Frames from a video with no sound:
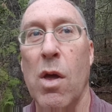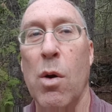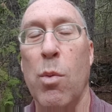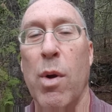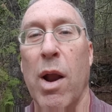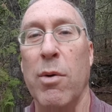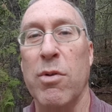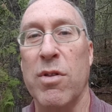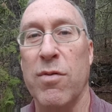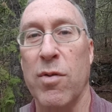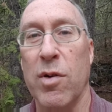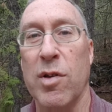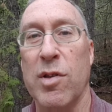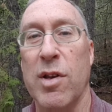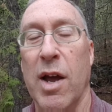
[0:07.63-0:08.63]
when I was
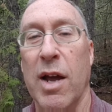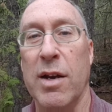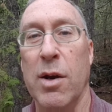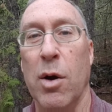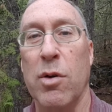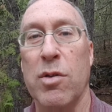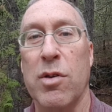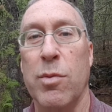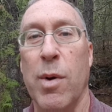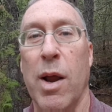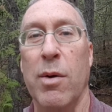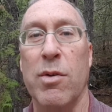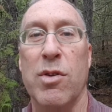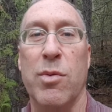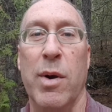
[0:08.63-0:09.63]
first diagnosed when
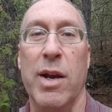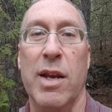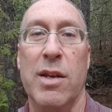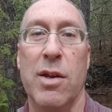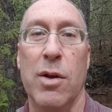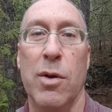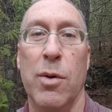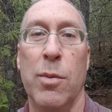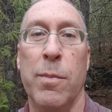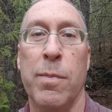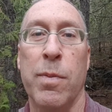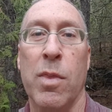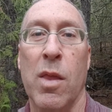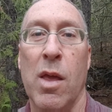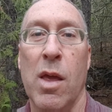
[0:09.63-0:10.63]
I was 22,
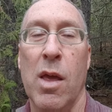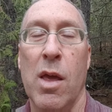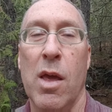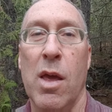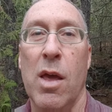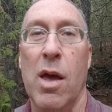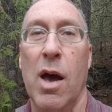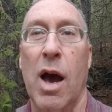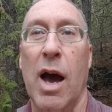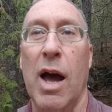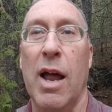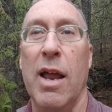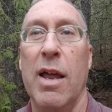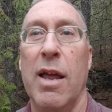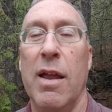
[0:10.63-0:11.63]

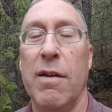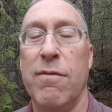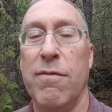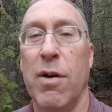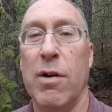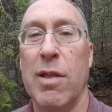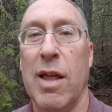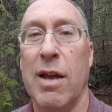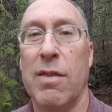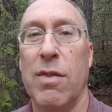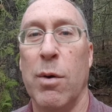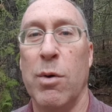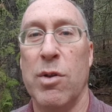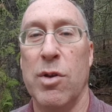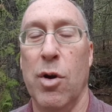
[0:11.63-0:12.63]
it felt like
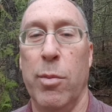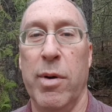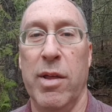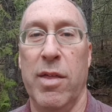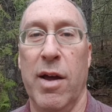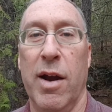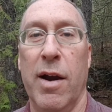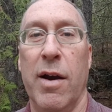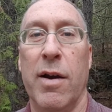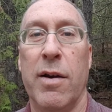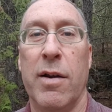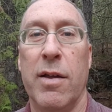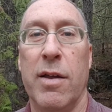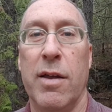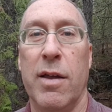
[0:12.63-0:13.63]
there was nobody there.
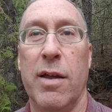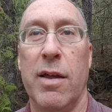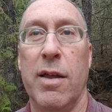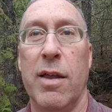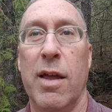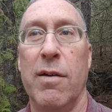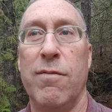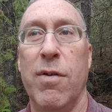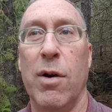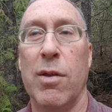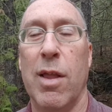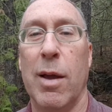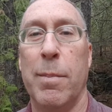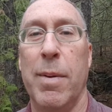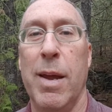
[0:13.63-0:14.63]
It felt
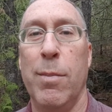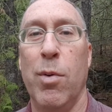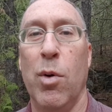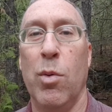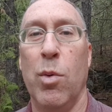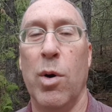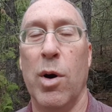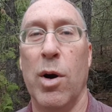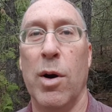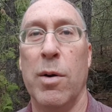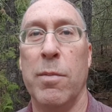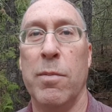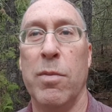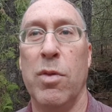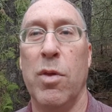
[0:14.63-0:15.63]
like people were,
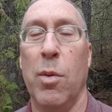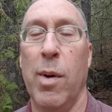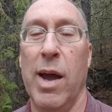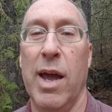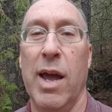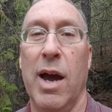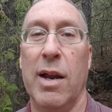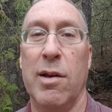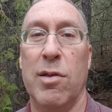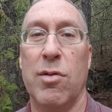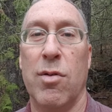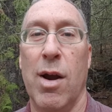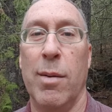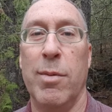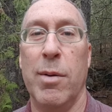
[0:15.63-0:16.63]
the way I
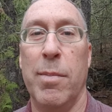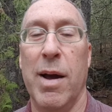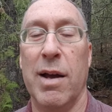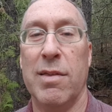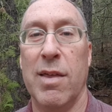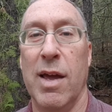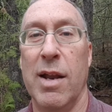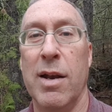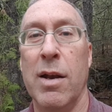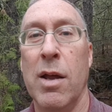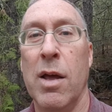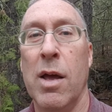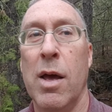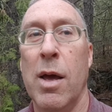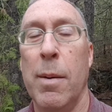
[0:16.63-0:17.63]
described it back then,
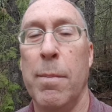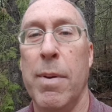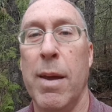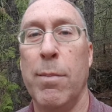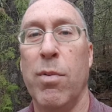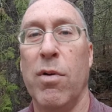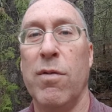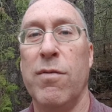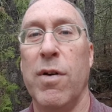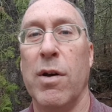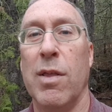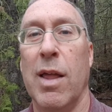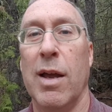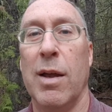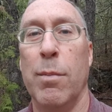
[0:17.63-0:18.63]
people
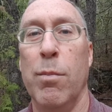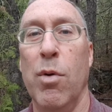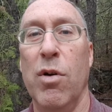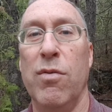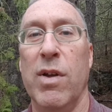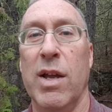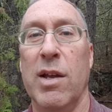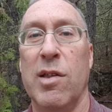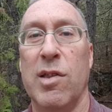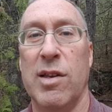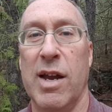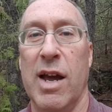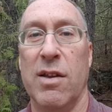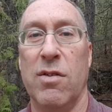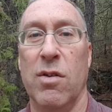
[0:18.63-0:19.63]
felt like moving
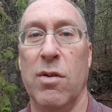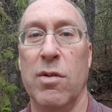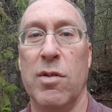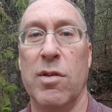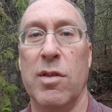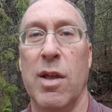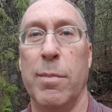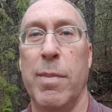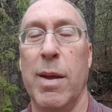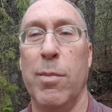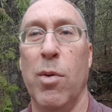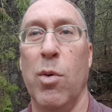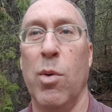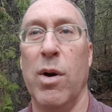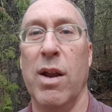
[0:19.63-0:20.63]
statues, that
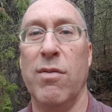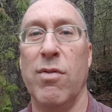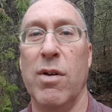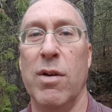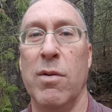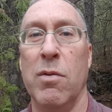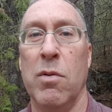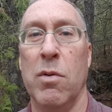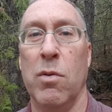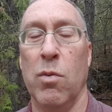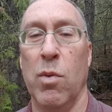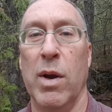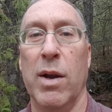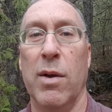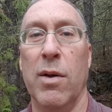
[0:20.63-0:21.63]
people weren't even
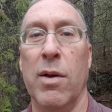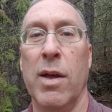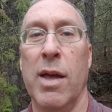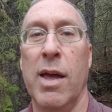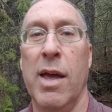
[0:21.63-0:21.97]
real.